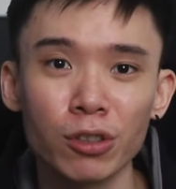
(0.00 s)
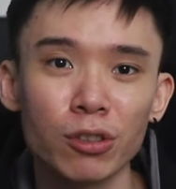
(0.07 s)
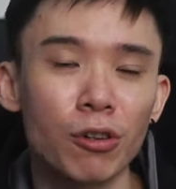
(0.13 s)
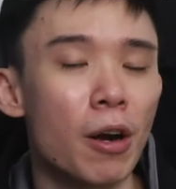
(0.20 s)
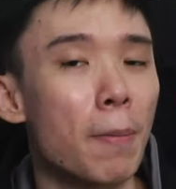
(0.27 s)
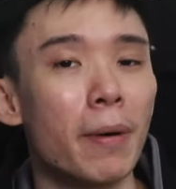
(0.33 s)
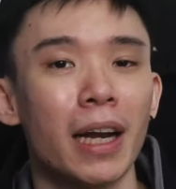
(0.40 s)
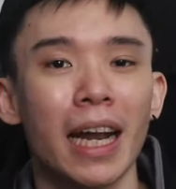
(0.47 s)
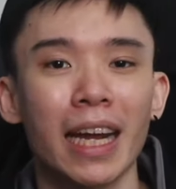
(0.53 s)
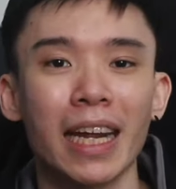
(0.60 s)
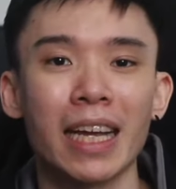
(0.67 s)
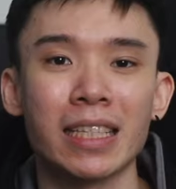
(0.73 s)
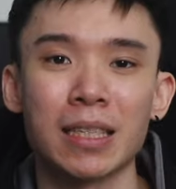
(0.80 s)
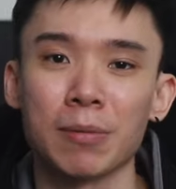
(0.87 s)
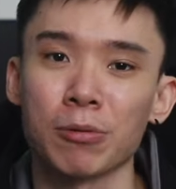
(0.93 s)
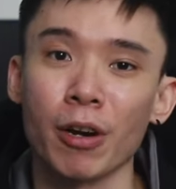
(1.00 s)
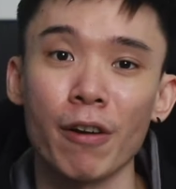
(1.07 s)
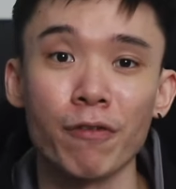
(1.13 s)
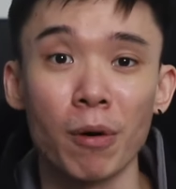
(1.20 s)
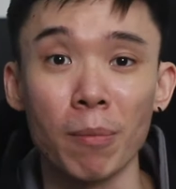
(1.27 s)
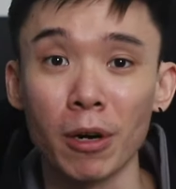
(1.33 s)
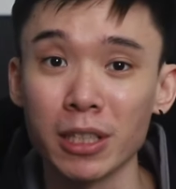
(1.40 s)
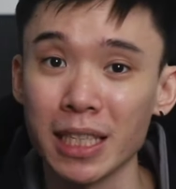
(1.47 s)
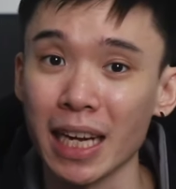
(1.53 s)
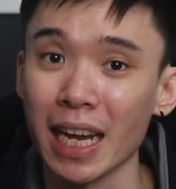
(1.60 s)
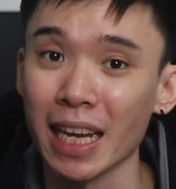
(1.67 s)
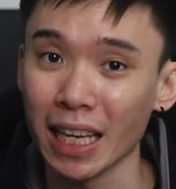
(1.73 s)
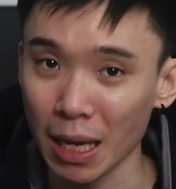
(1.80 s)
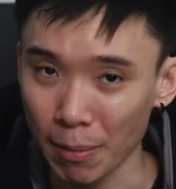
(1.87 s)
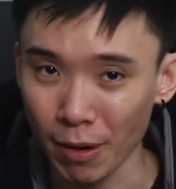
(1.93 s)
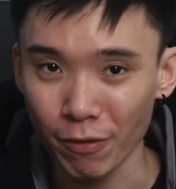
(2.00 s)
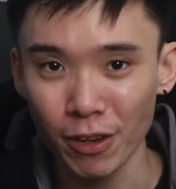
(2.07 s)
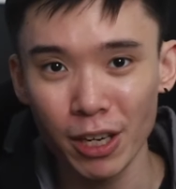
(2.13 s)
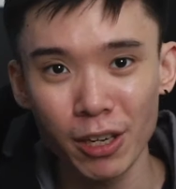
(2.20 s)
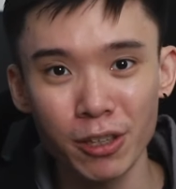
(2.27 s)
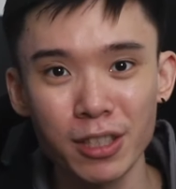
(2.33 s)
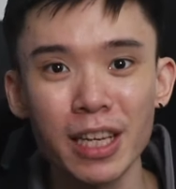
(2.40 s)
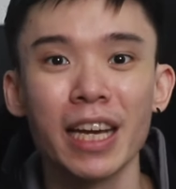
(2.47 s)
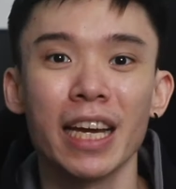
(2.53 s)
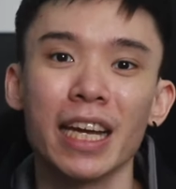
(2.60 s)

So remember, like and subscribe for more tech and gaming videos.